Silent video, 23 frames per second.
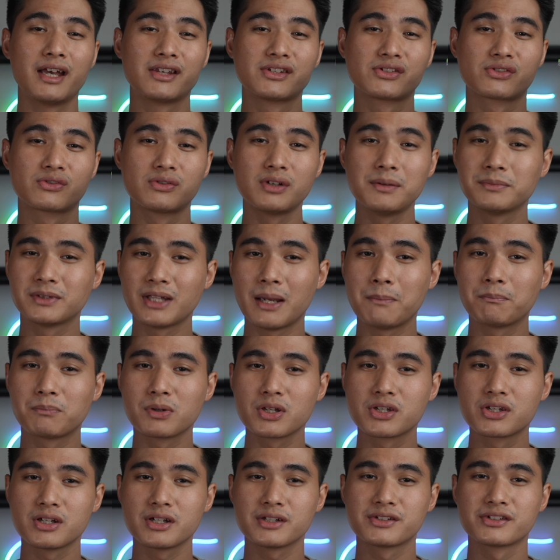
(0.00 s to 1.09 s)
extreme
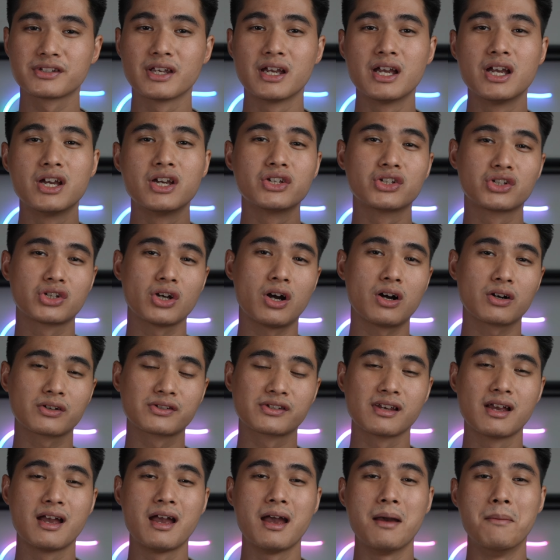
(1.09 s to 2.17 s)
temperatures,
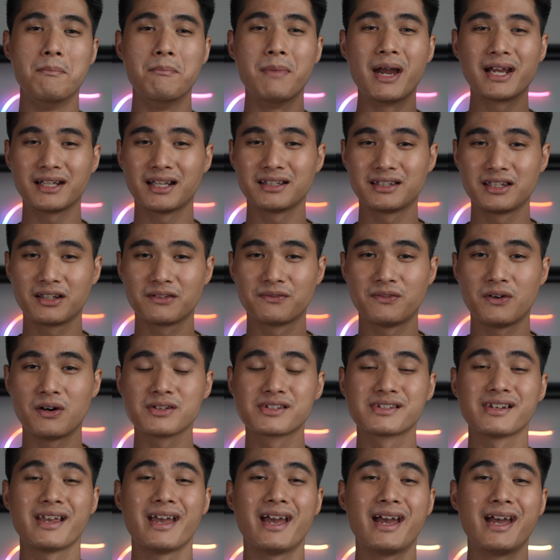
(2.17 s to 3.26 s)
shocks, magnetic
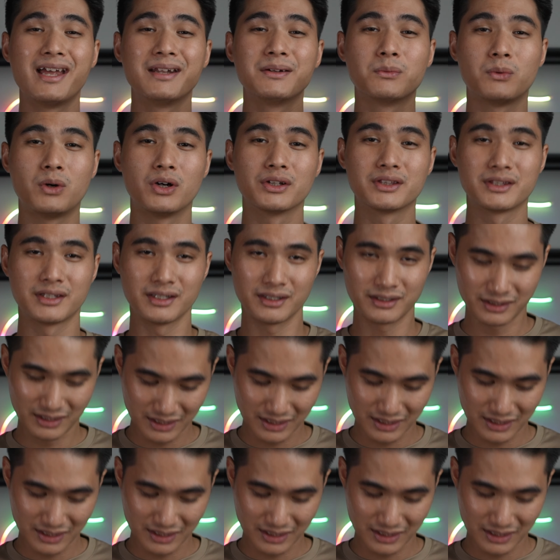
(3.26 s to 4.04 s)
force and water.